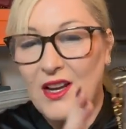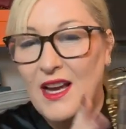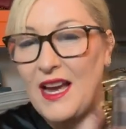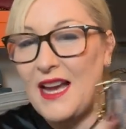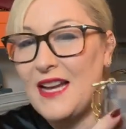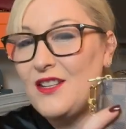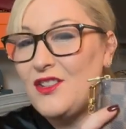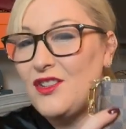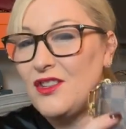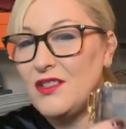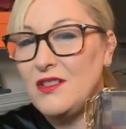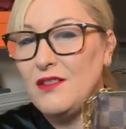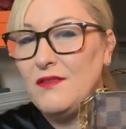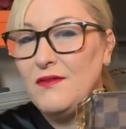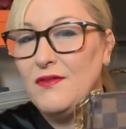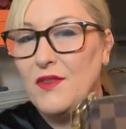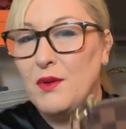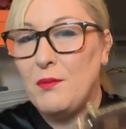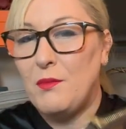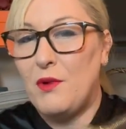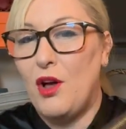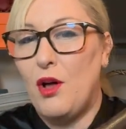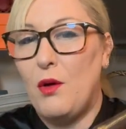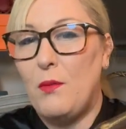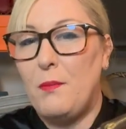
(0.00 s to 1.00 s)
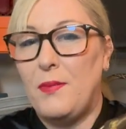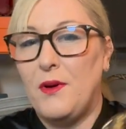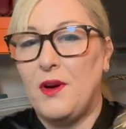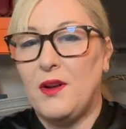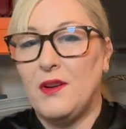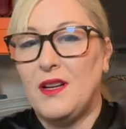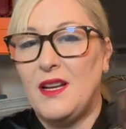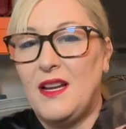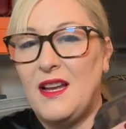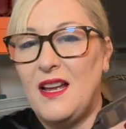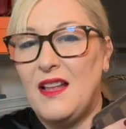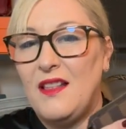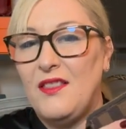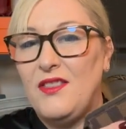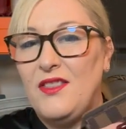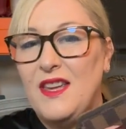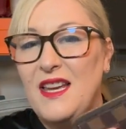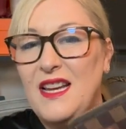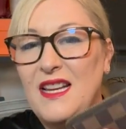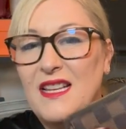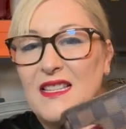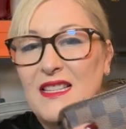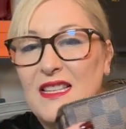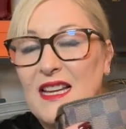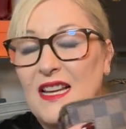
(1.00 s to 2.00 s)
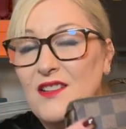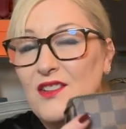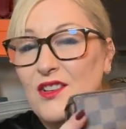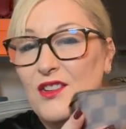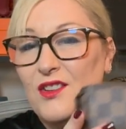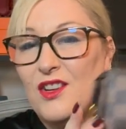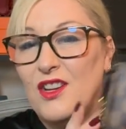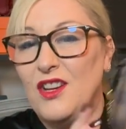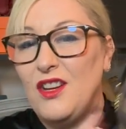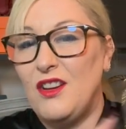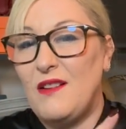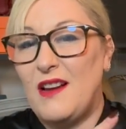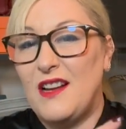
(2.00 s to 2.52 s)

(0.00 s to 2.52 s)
I just love them all. But this, I don't know, I